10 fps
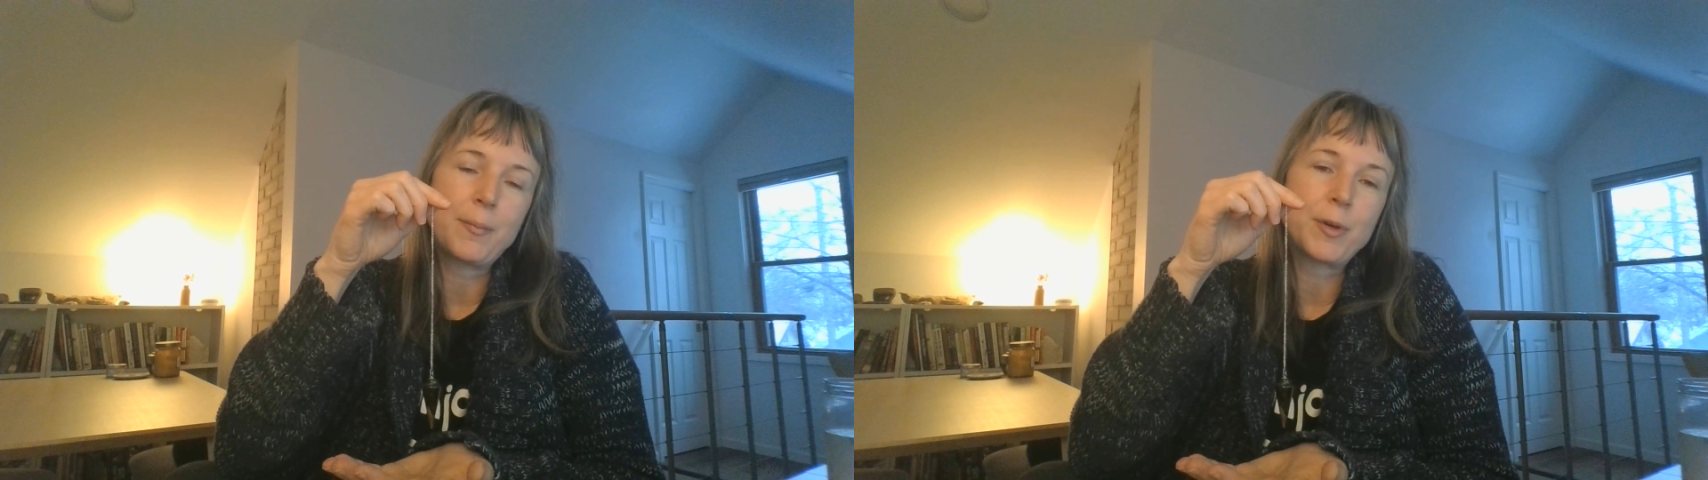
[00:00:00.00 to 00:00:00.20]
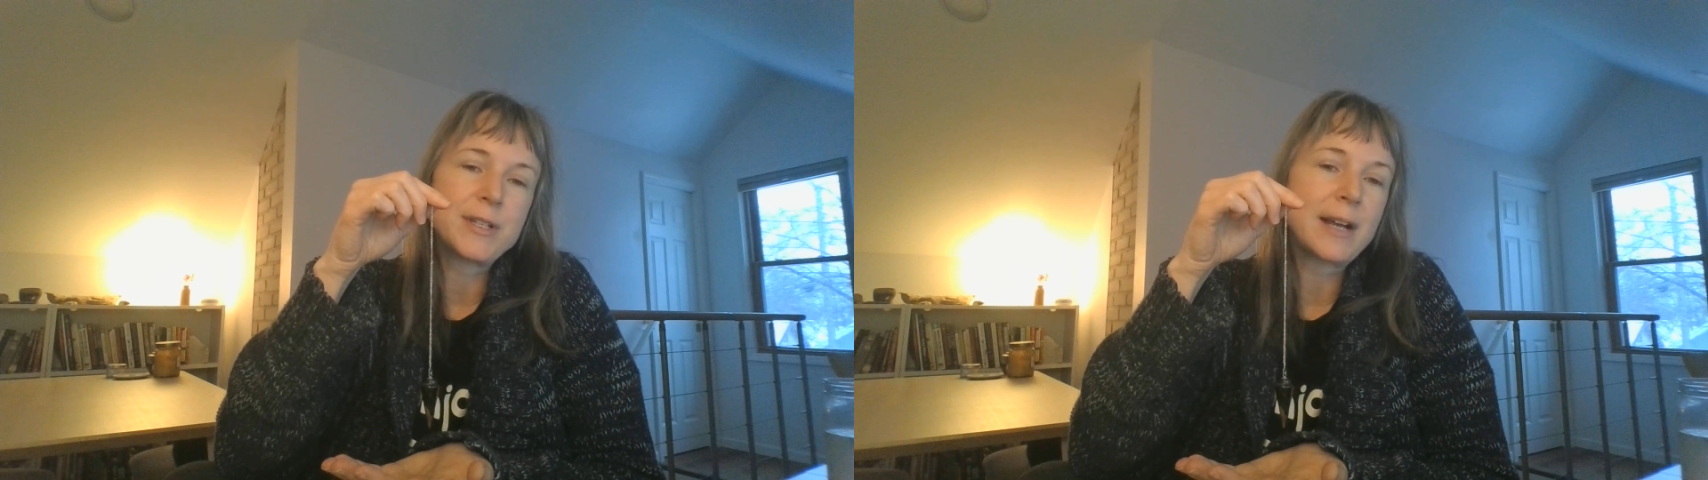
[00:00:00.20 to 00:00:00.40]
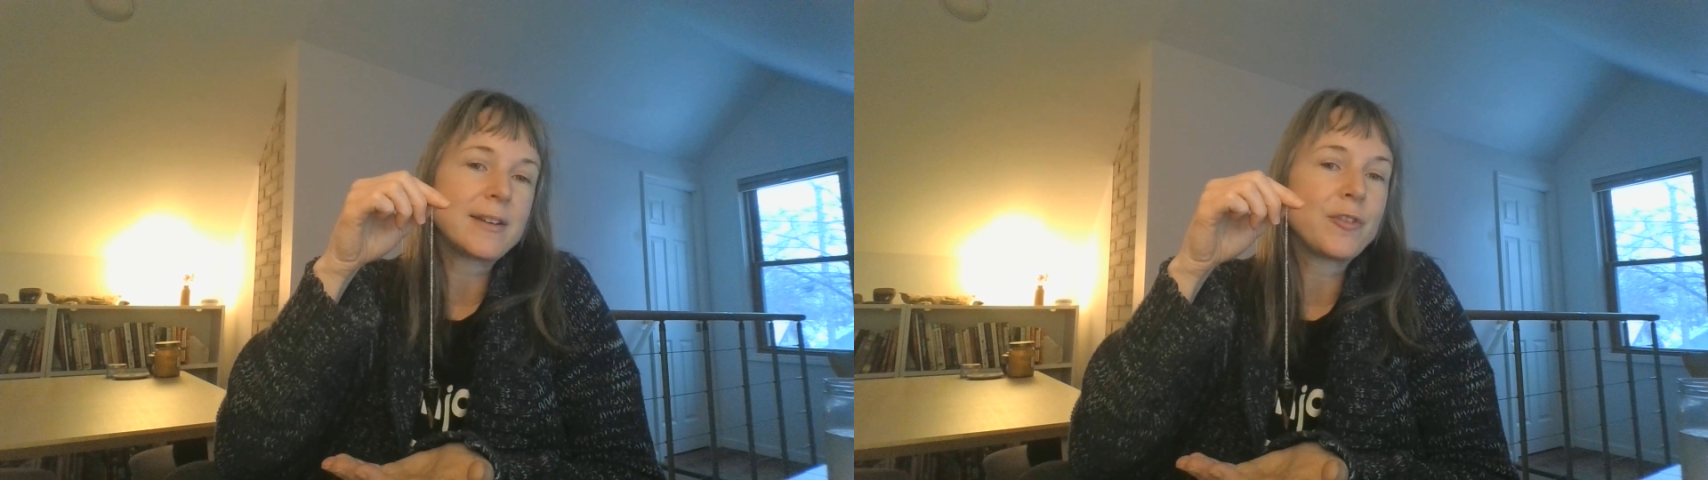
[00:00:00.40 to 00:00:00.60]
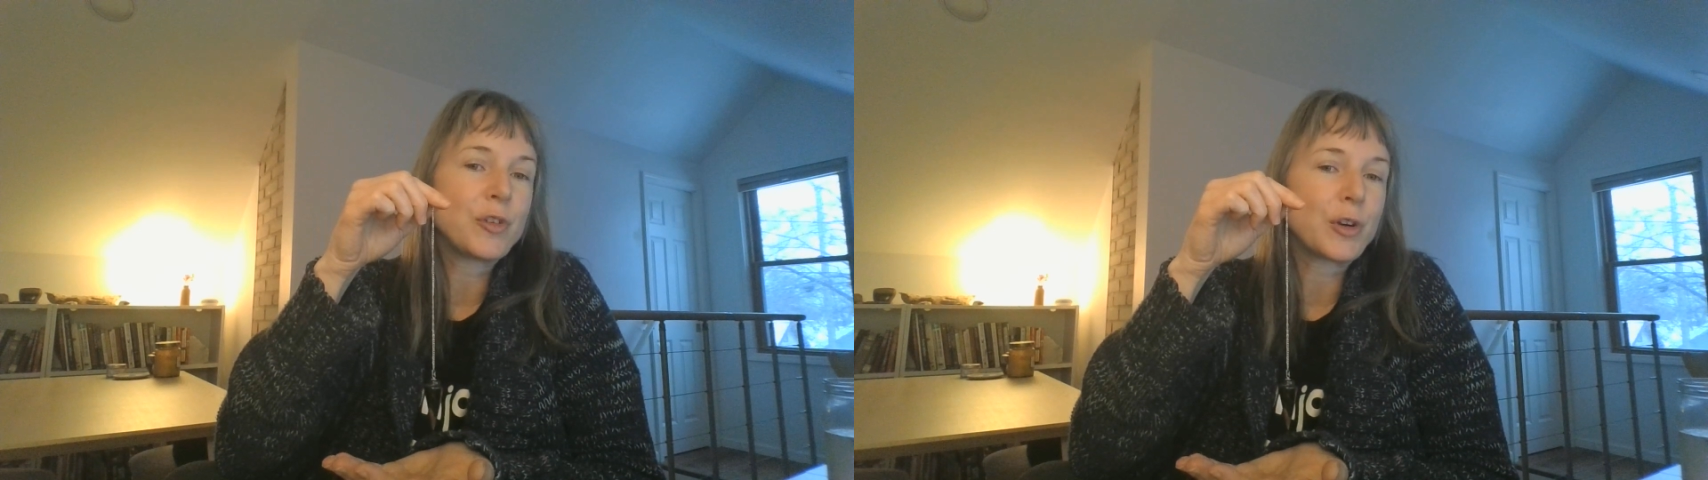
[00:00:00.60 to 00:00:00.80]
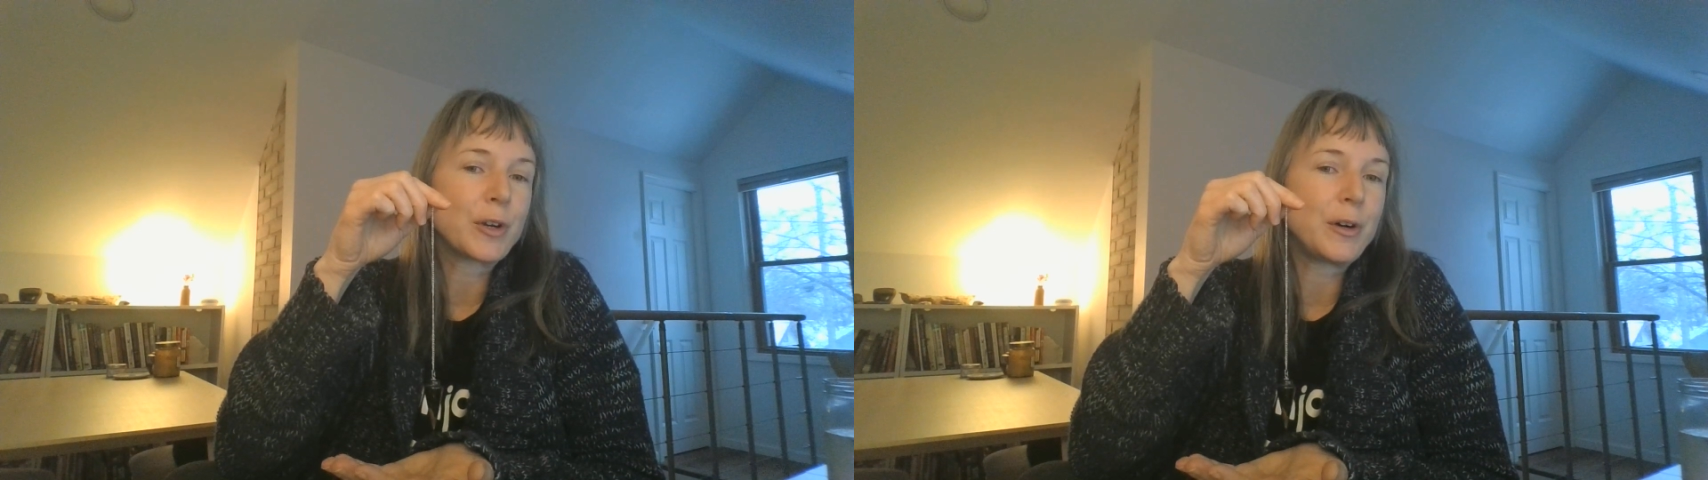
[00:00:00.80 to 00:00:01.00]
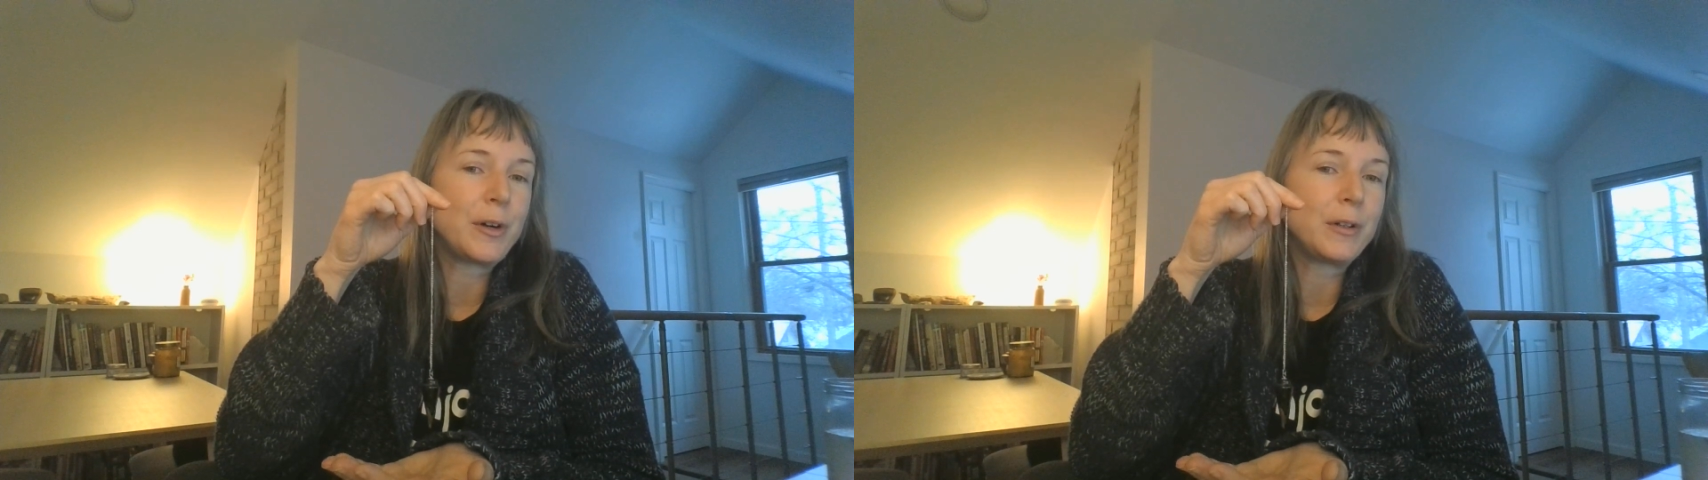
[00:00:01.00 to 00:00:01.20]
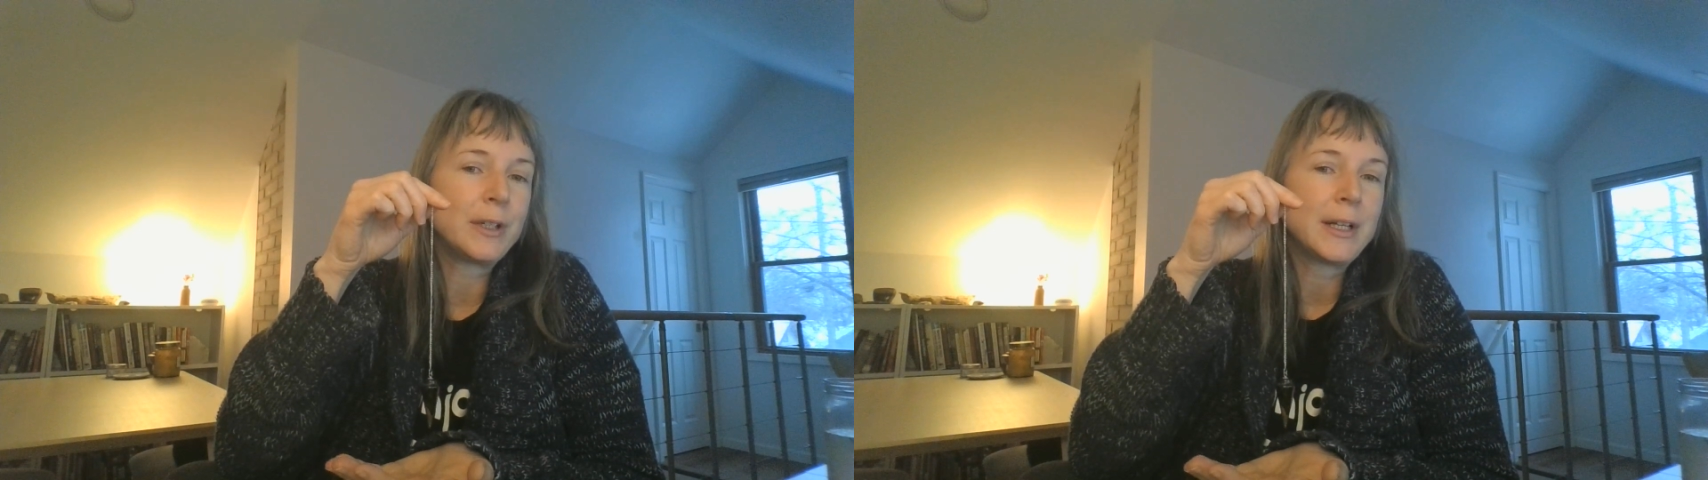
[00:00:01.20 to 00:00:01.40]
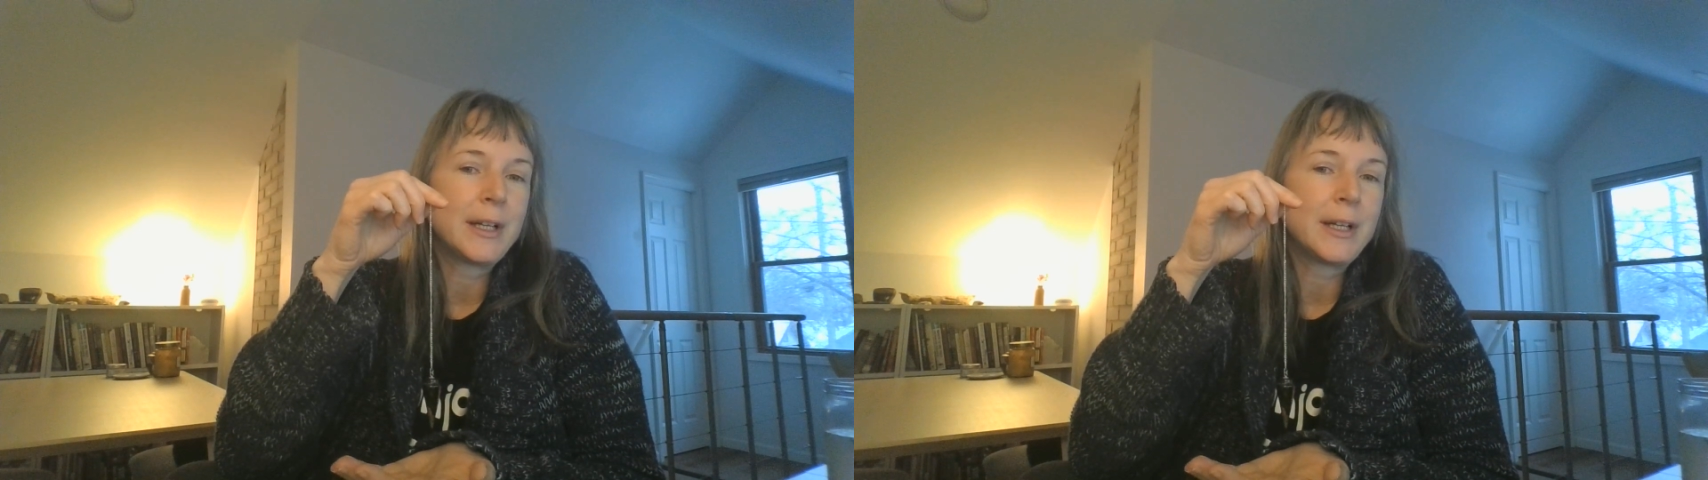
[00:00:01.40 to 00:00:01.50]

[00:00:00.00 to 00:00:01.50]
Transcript: protective circle